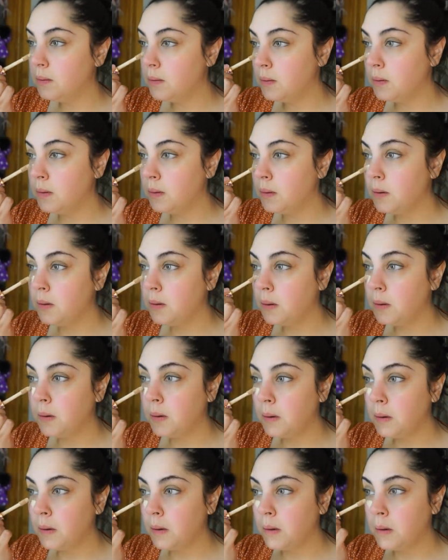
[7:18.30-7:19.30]

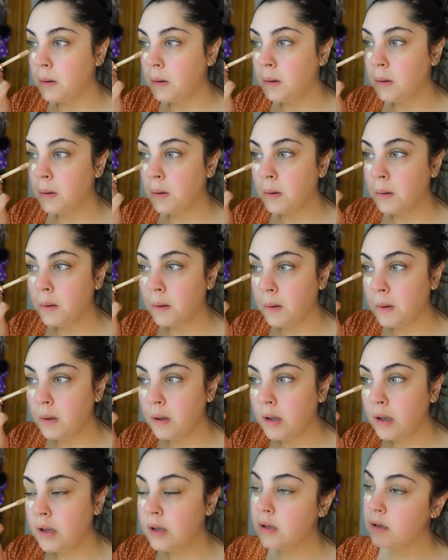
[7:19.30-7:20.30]

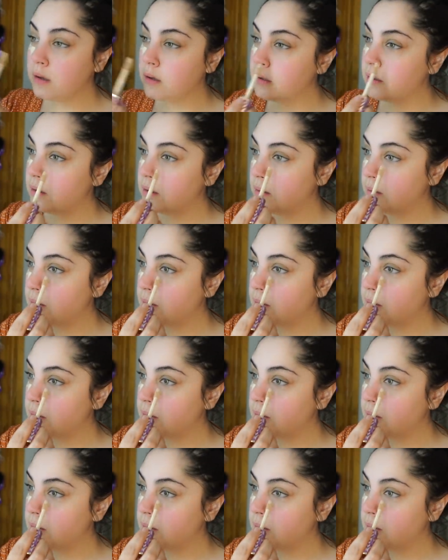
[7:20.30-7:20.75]
[no speech]